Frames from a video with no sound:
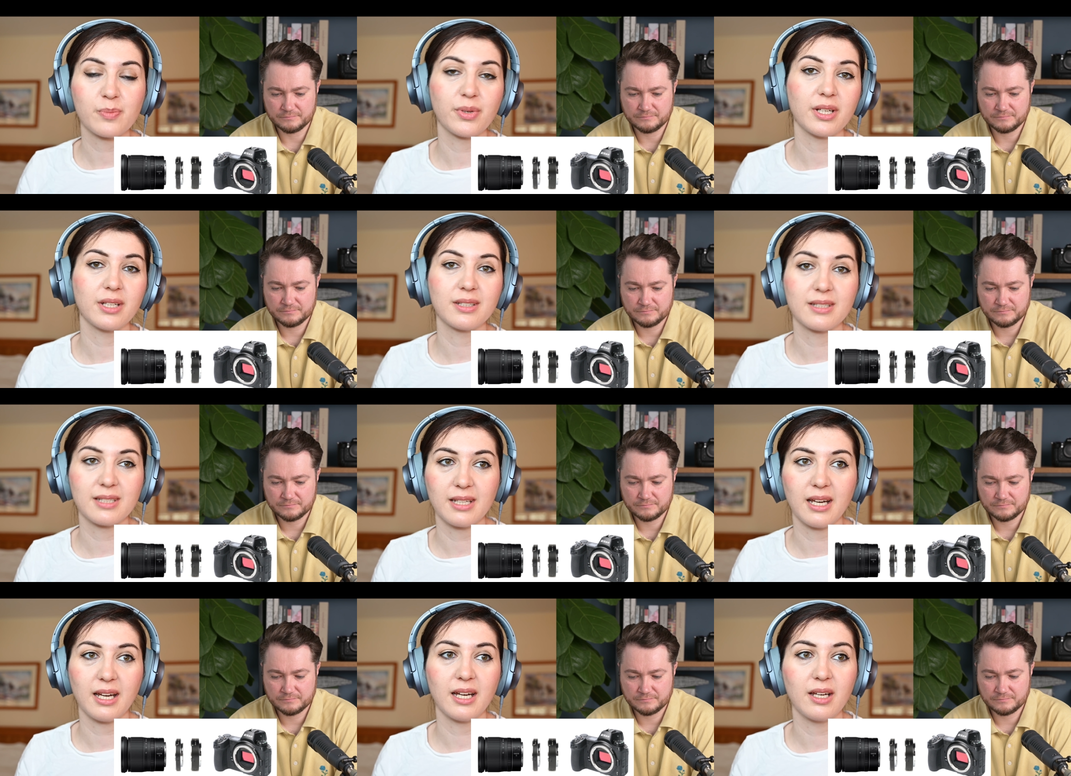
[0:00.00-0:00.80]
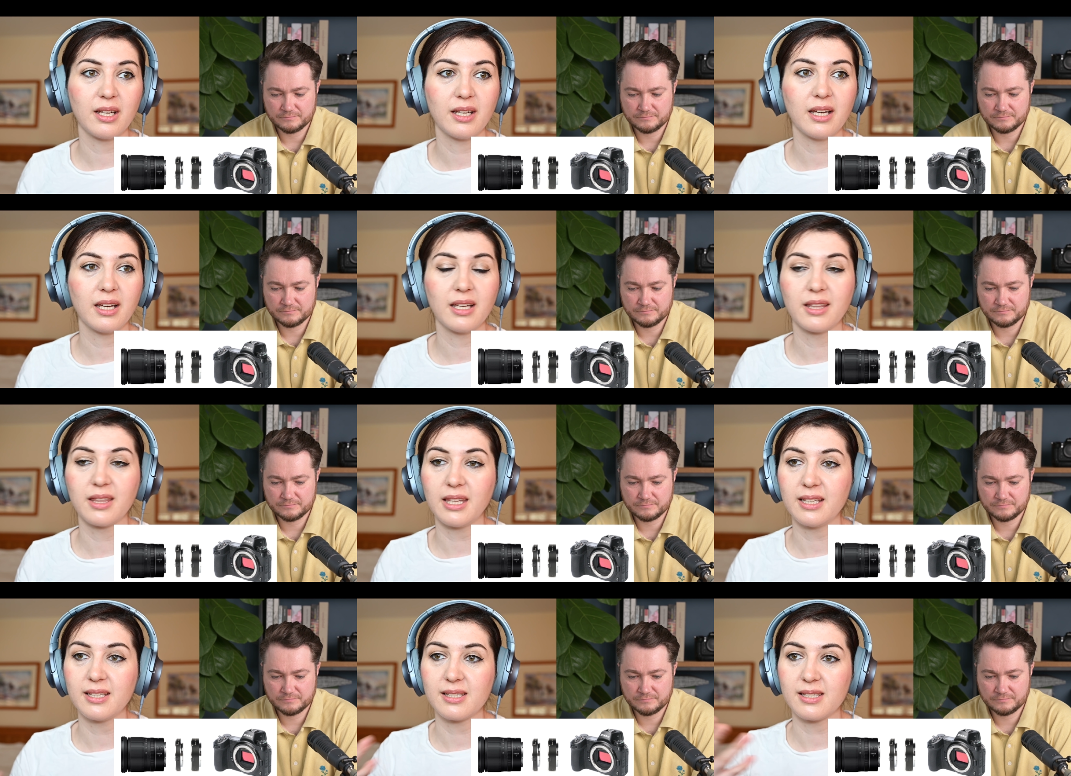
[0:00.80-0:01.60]
Speaker 1: But uh,
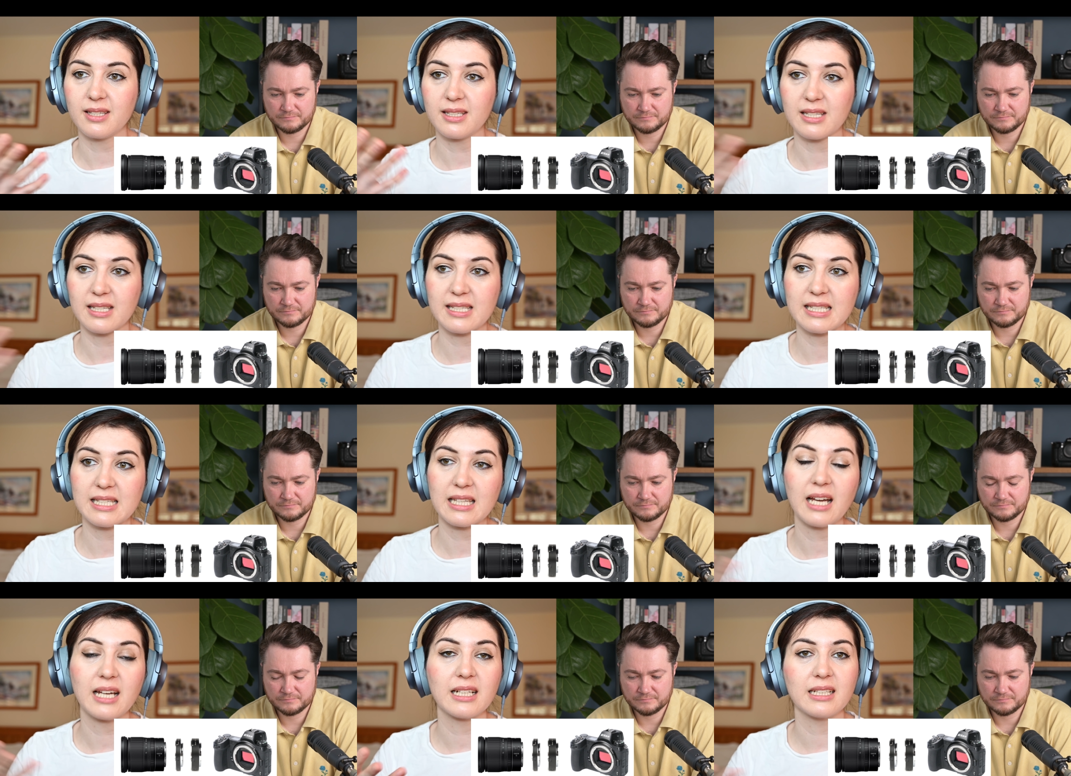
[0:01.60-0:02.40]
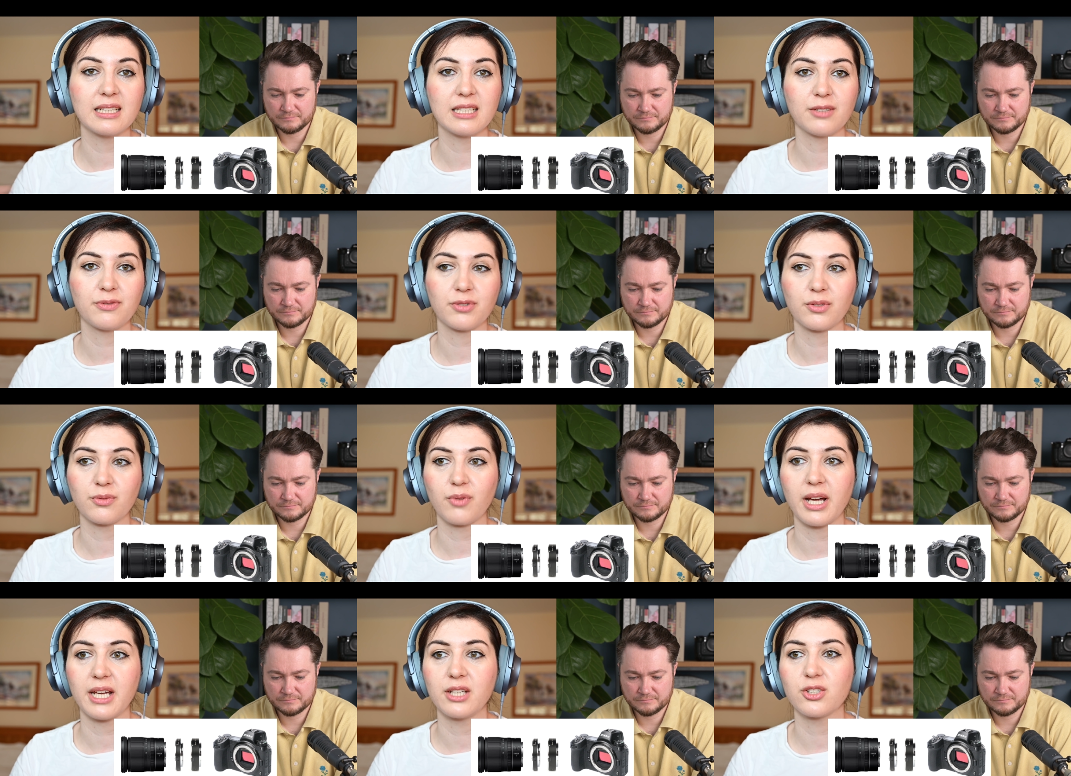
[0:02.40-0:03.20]
this is a slightly
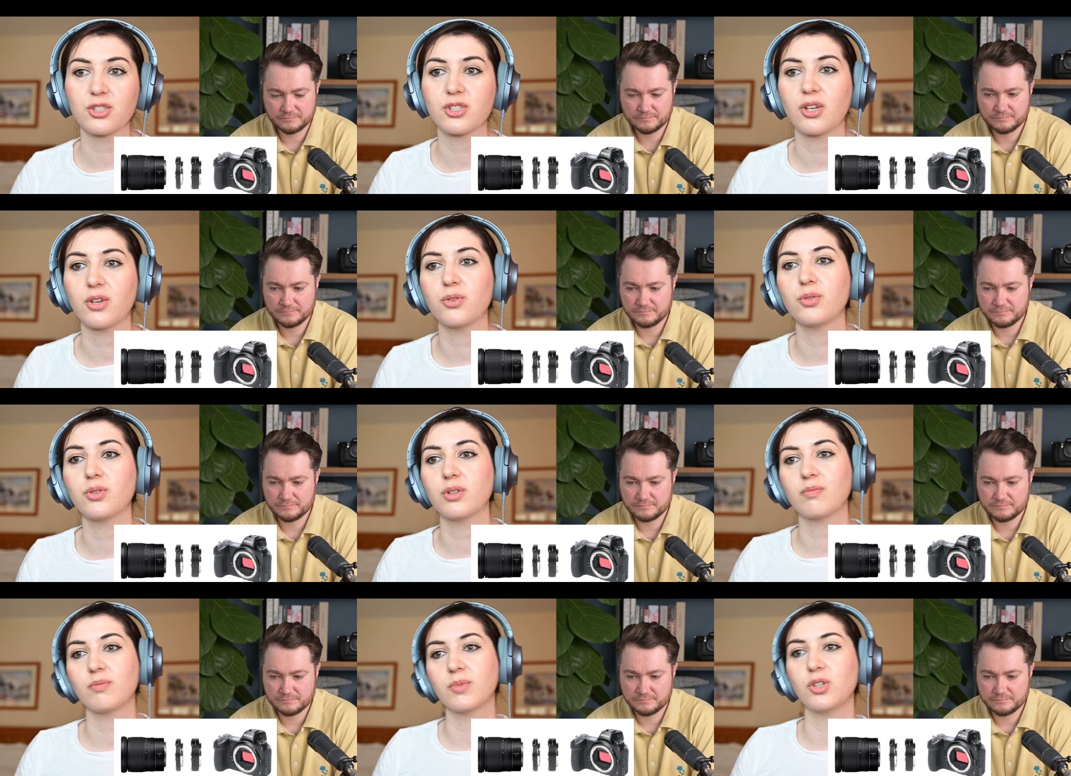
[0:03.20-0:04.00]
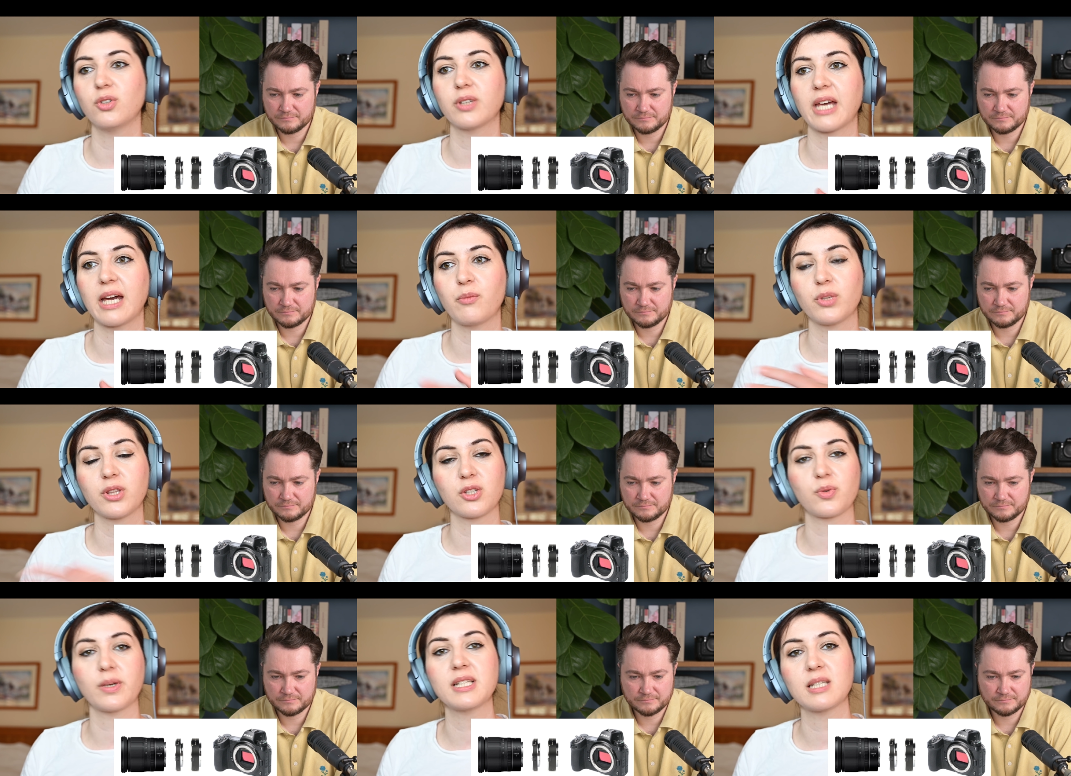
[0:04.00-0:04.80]
different range, so you'll get with
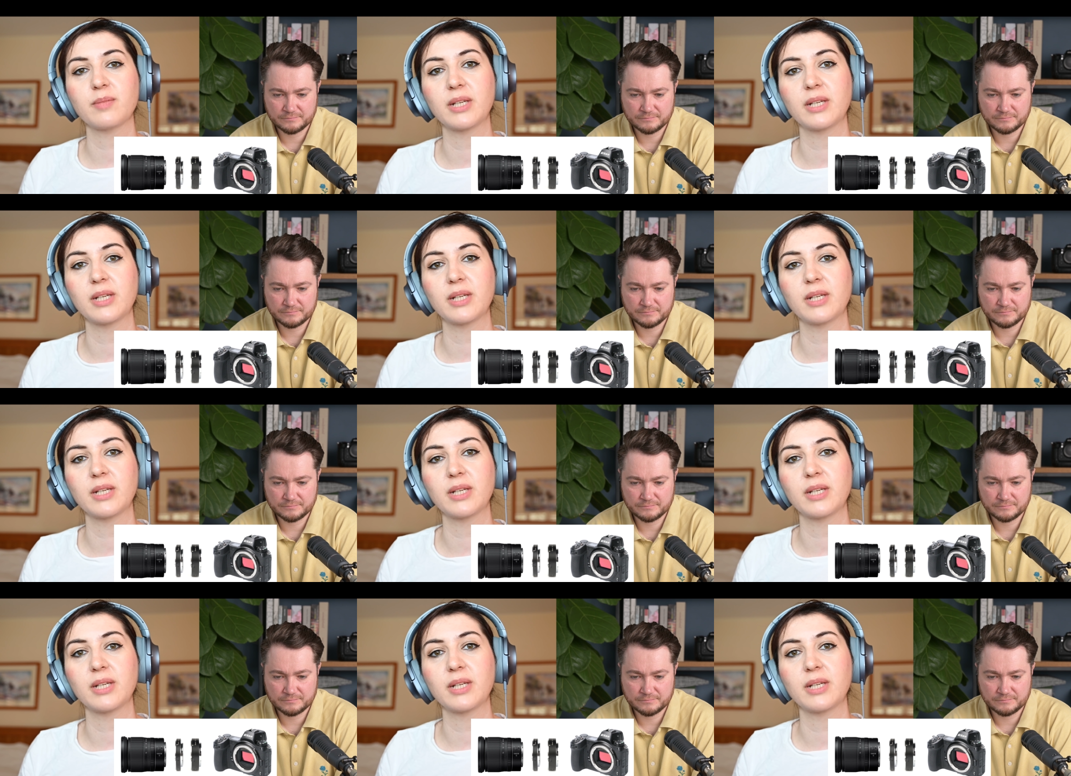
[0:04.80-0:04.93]
the 20